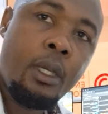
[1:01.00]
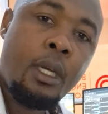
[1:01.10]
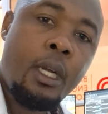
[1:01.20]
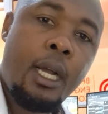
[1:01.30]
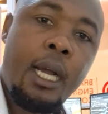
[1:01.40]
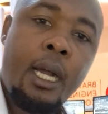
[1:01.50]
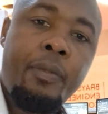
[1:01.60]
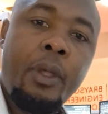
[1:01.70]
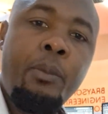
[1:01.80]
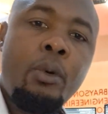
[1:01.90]

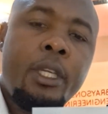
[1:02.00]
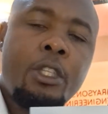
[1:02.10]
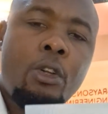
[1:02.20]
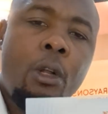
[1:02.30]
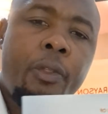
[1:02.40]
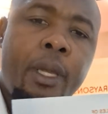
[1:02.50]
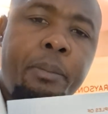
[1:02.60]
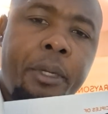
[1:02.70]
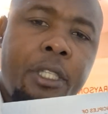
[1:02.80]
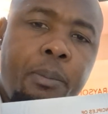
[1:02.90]
The book is called The
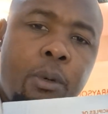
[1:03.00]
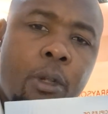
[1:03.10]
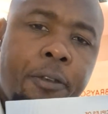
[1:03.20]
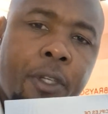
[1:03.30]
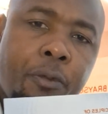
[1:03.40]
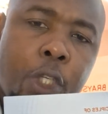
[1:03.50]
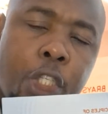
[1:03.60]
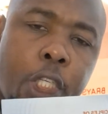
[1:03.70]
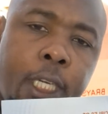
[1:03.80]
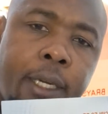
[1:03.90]
Principle of Software
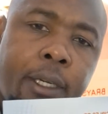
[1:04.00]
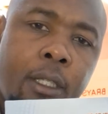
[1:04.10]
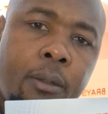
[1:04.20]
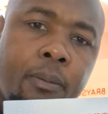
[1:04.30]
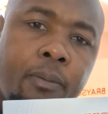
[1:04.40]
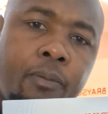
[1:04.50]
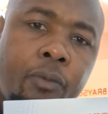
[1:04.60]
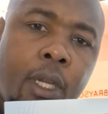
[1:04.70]
Engineering,